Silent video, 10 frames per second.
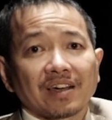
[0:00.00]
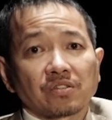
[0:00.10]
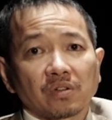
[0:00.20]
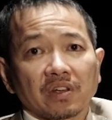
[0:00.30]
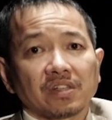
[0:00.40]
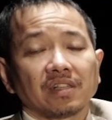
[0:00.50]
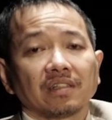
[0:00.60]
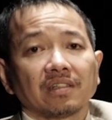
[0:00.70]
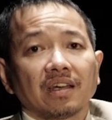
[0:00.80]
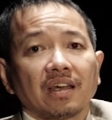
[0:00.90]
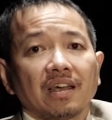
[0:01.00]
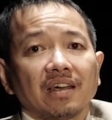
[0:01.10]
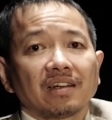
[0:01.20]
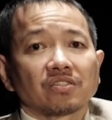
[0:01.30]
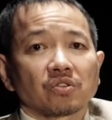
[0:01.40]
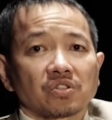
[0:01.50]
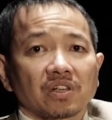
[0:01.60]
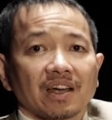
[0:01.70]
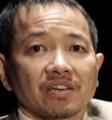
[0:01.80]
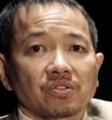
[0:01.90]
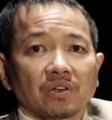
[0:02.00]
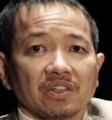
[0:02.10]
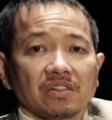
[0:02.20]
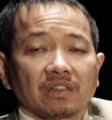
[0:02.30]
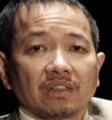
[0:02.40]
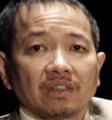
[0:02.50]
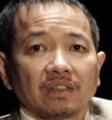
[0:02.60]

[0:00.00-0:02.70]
isolation, the social isolation.